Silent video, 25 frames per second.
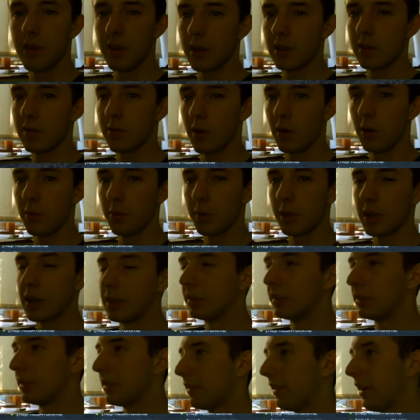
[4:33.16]
with this one,
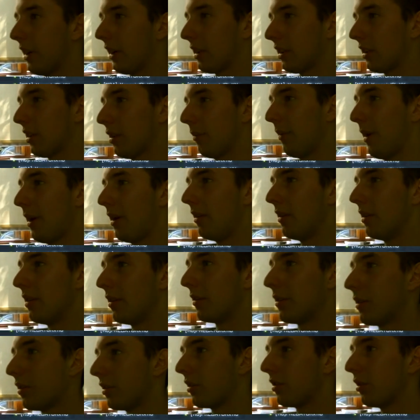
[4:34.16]
because the fact of the matter
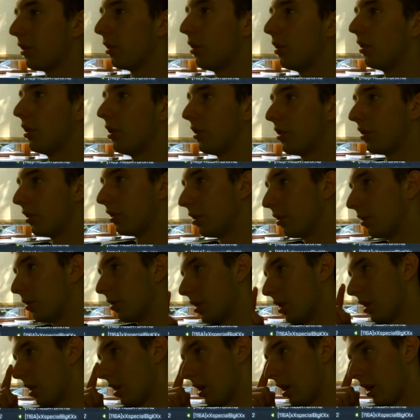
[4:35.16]
is, as soon as you,
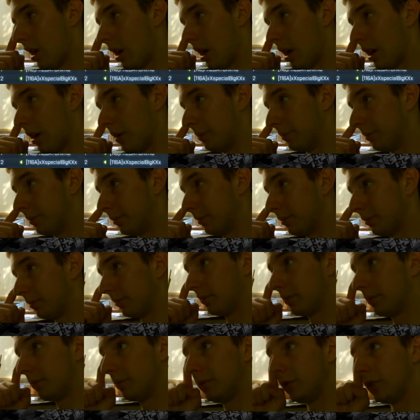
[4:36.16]

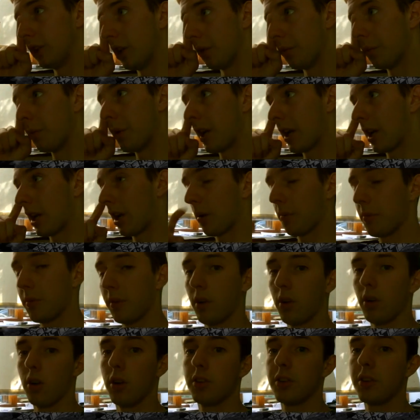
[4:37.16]
you know, pick up
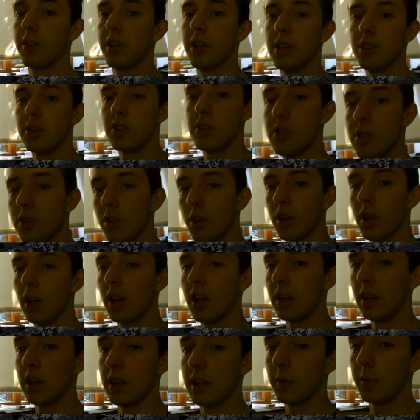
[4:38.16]
the hostage, you're
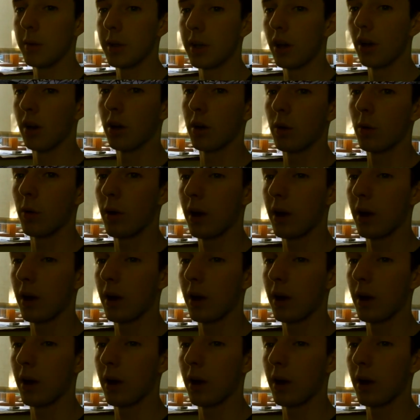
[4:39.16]
going to need to be going